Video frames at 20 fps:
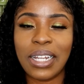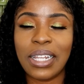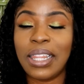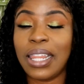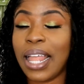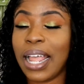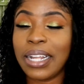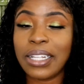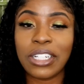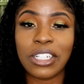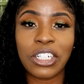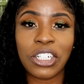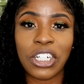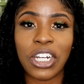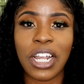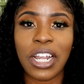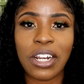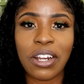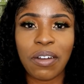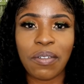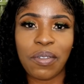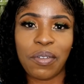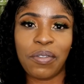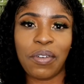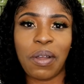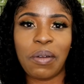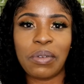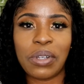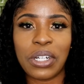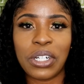like the shade of the
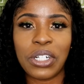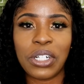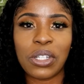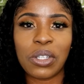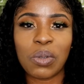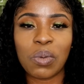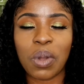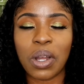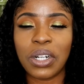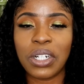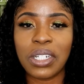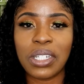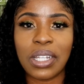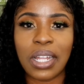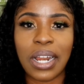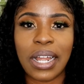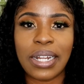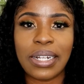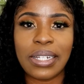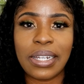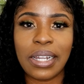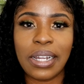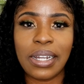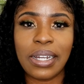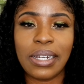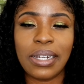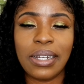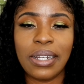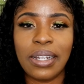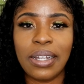foundation swatches that I
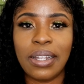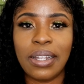did.